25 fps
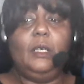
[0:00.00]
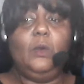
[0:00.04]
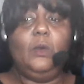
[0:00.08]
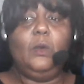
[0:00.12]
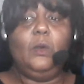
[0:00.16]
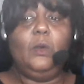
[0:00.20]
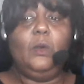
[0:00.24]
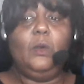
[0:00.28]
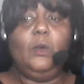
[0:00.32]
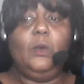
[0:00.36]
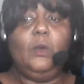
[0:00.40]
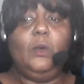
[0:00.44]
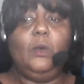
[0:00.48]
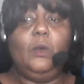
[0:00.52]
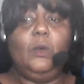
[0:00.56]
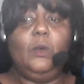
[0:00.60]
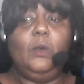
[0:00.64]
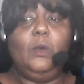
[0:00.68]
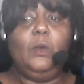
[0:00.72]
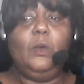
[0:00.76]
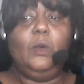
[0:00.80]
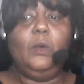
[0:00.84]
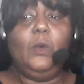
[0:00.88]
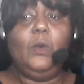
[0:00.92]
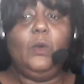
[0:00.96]
One
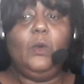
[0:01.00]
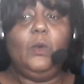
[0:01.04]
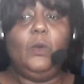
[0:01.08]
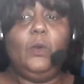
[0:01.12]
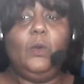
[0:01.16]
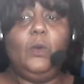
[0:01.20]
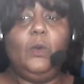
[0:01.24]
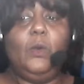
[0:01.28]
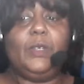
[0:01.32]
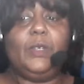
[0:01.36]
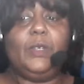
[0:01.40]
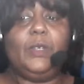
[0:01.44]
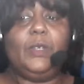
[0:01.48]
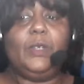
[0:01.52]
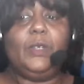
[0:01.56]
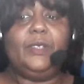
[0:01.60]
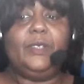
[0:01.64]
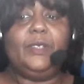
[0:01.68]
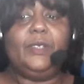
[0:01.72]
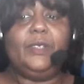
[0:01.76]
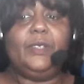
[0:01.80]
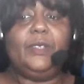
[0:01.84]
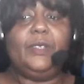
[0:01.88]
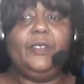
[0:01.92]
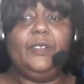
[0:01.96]
of the
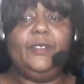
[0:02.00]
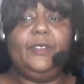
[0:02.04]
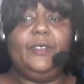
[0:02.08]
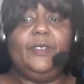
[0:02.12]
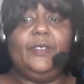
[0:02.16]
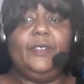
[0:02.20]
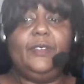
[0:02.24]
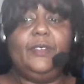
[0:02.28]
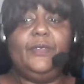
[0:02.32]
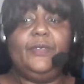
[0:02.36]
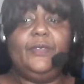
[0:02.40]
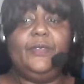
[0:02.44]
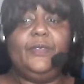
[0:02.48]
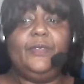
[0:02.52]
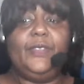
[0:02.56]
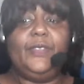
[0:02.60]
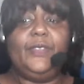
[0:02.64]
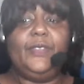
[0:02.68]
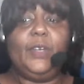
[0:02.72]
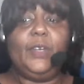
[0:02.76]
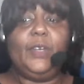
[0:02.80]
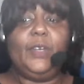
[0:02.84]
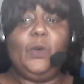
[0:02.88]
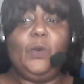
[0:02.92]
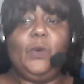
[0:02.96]
questions that's usually
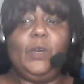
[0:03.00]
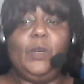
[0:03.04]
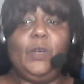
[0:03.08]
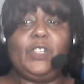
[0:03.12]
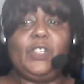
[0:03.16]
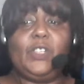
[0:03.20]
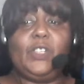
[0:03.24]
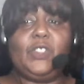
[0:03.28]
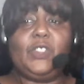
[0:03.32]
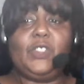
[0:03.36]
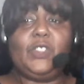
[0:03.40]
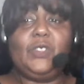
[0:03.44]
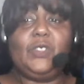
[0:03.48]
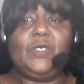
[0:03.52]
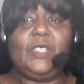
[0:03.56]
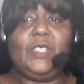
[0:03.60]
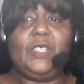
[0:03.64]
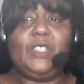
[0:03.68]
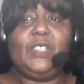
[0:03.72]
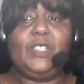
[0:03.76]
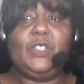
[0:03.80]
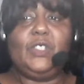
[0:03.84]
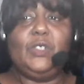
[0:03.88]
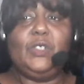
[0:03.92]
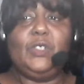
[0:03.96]
asked, oops,
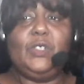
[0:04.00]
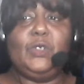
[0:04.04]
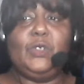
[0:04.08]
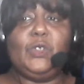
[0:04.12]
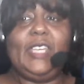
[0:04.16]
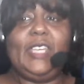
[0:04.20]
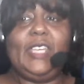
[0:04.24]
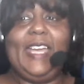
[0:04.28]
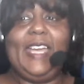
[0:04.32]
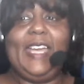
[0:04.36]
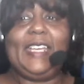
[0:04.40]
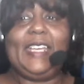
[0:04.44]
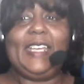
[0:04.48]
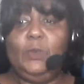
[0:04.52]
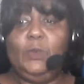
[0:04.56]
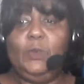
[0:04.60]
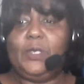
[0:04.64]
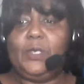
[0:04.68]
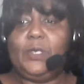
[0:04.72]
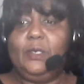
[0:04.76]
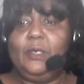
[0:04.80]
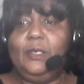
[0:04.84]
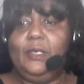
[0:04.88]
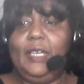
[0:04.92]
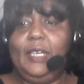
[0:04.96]
I zoomed out
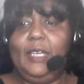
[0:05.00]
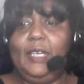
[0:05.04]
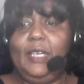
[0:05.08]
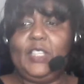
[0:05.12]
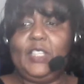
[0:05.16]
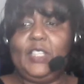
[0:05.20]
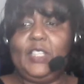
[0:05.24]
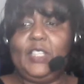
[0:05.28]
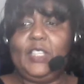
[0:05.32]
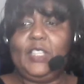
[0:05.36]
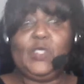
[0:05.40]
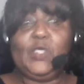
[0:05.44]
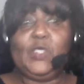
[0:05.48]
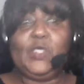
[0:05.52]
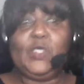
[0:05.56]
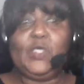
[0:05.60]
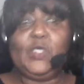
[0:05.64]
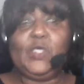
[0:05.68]
too far.